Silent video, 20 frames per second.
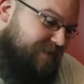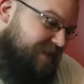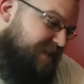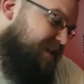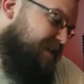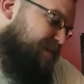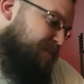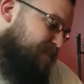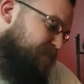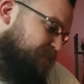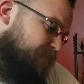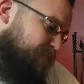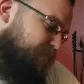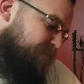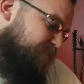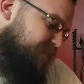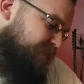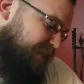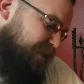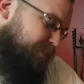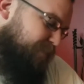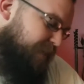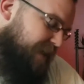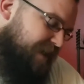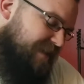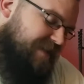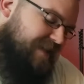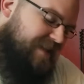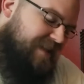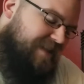A little
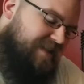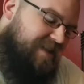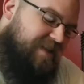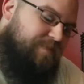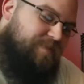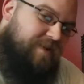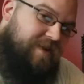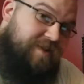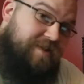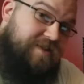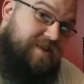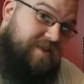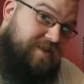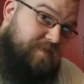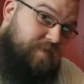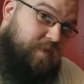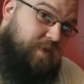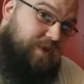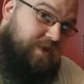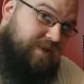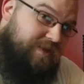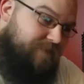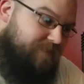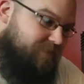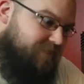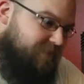masochistic, but it does work.